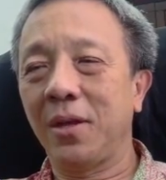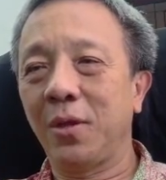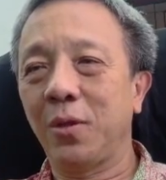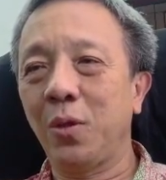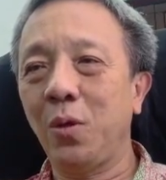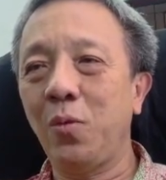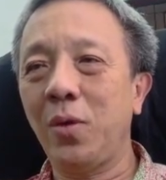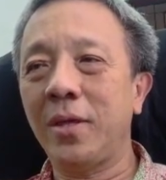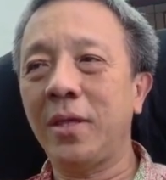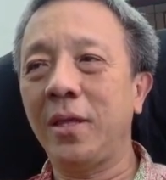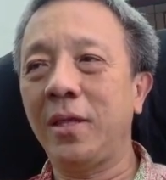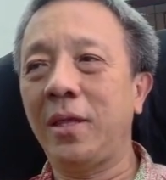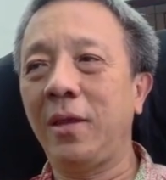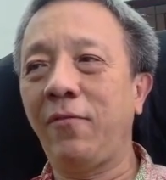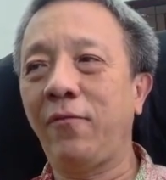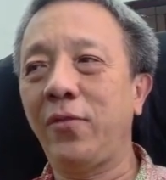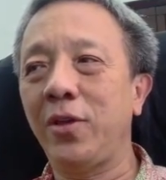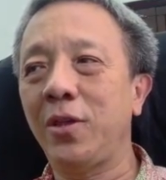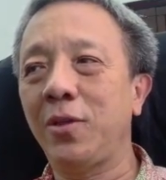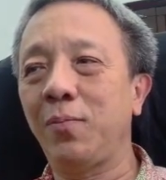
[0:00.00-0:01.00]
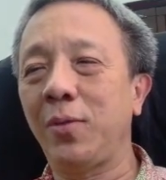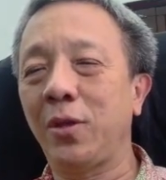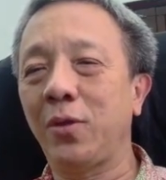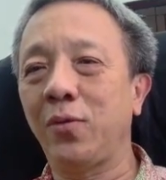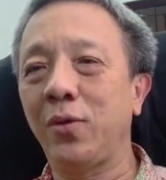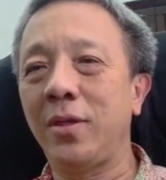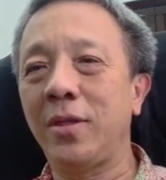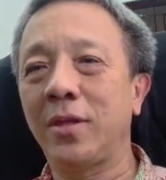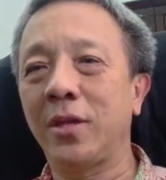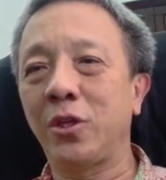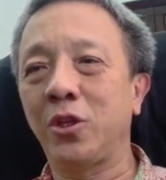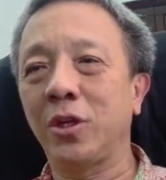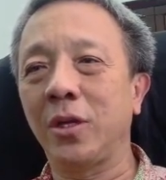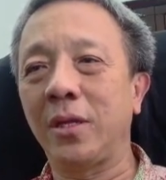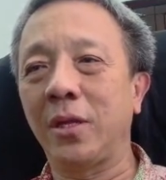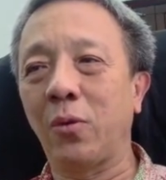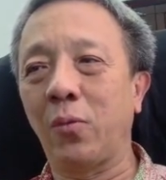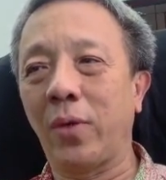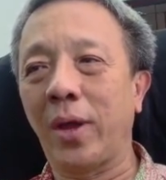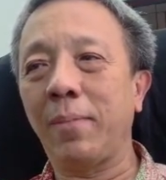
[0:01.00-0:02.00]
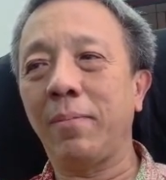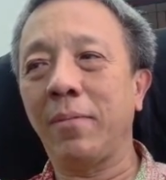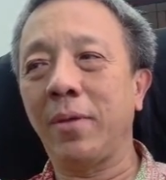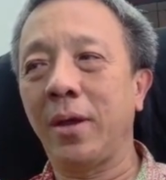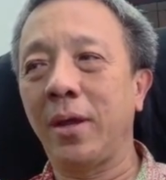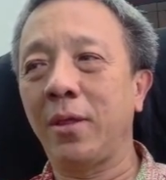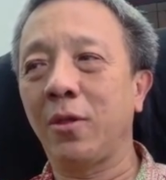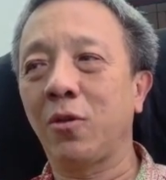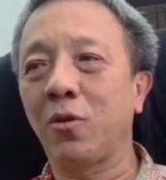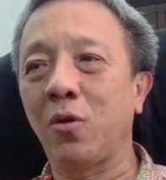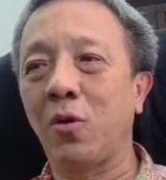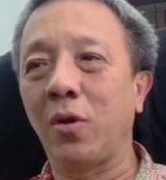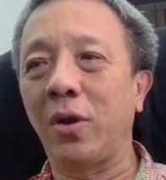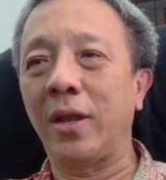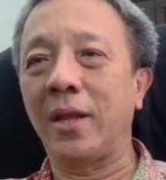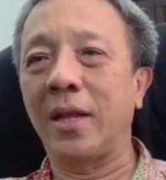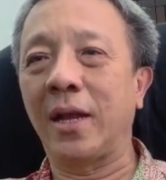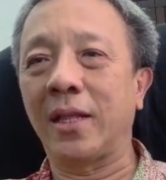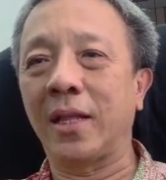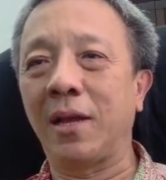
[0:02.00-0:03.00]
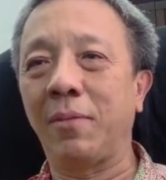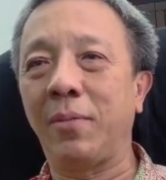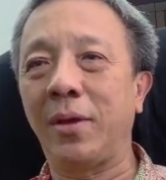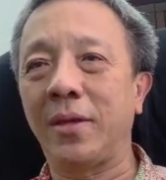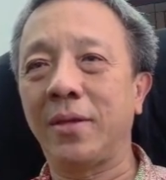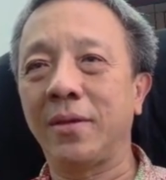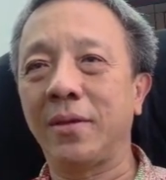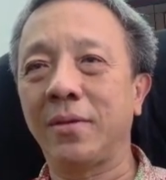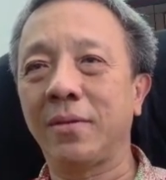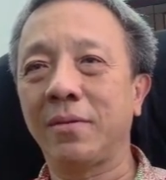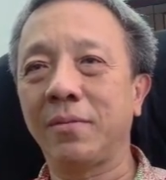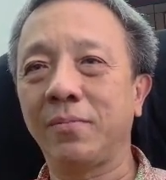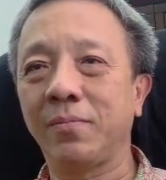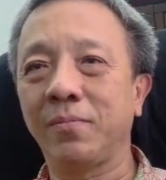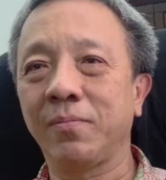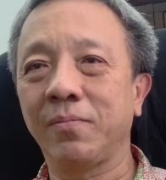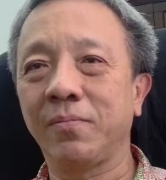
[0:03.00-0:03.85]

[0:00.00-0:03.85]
So what's the difference between searching the web and scholarly databases?